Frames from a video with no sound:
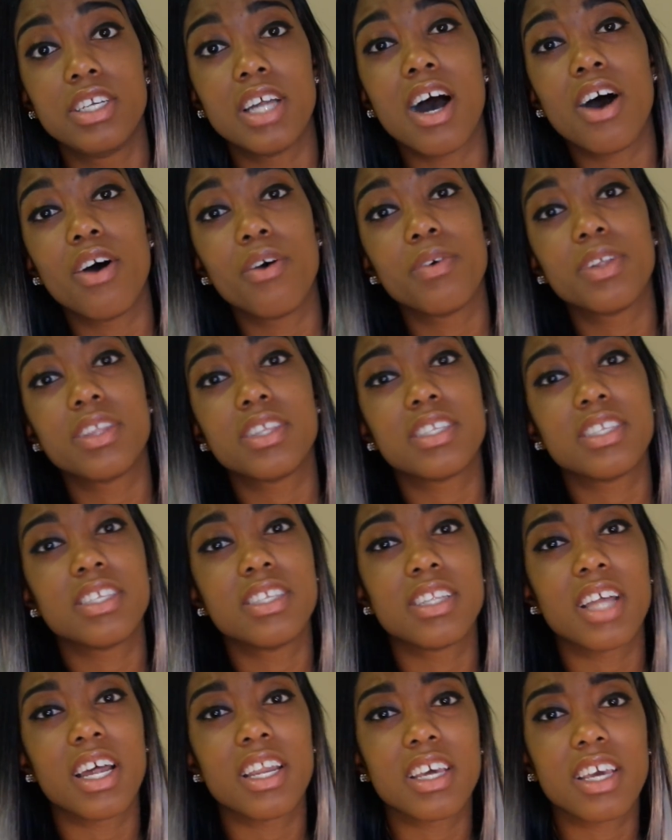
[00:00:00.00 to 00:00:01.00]
dealt with
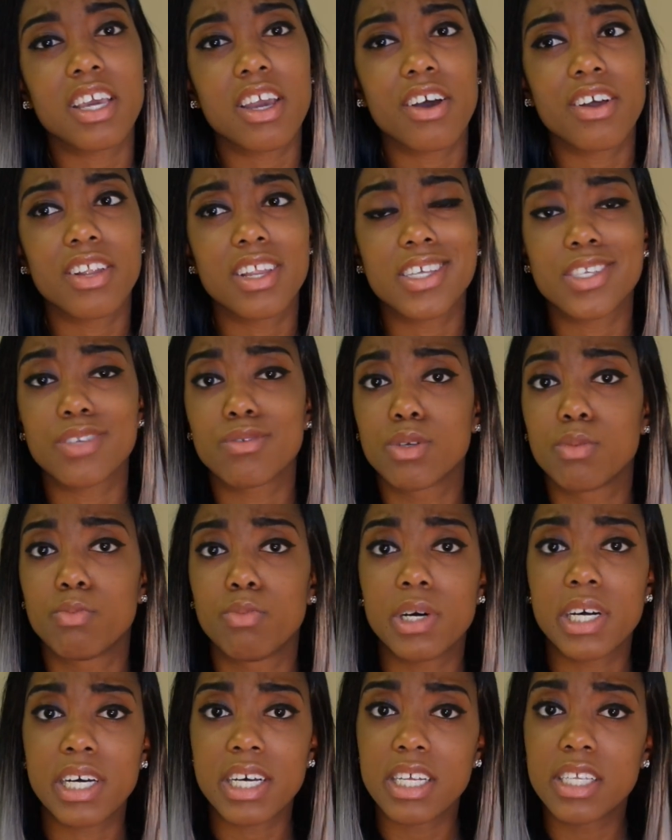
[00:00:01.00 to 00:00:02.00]
synthetic hair unless it was
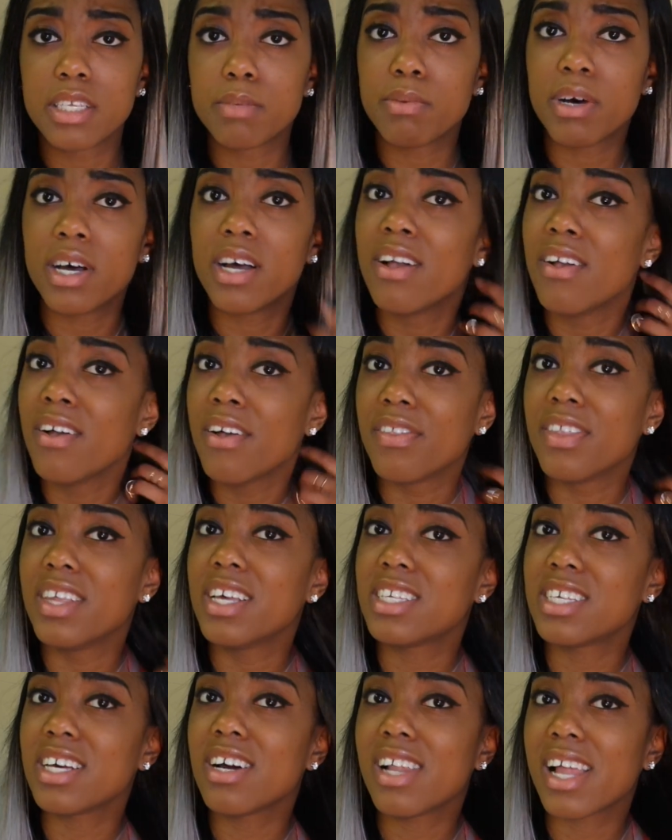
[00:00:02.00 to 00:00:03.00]
braids, but
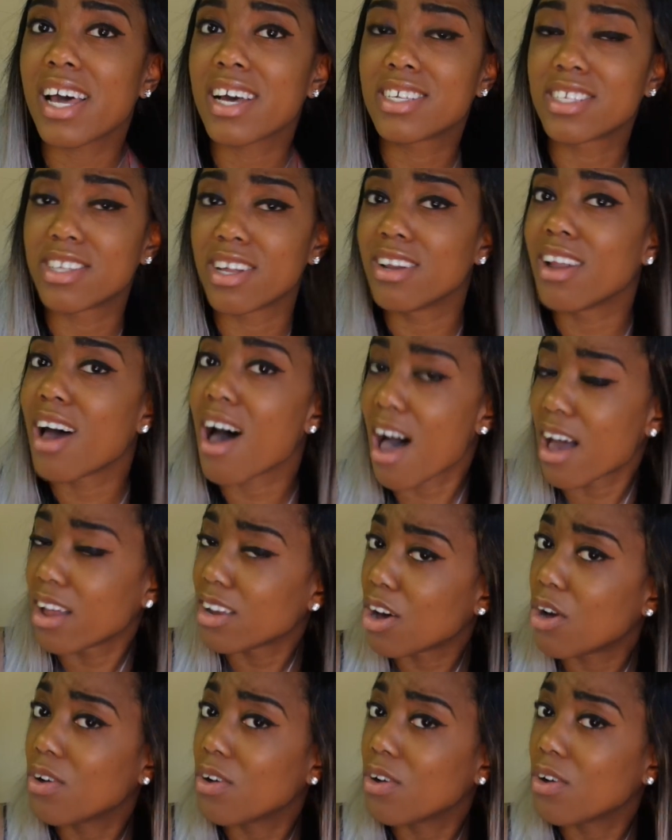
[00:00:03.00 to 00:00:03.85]
this hair likes to knot.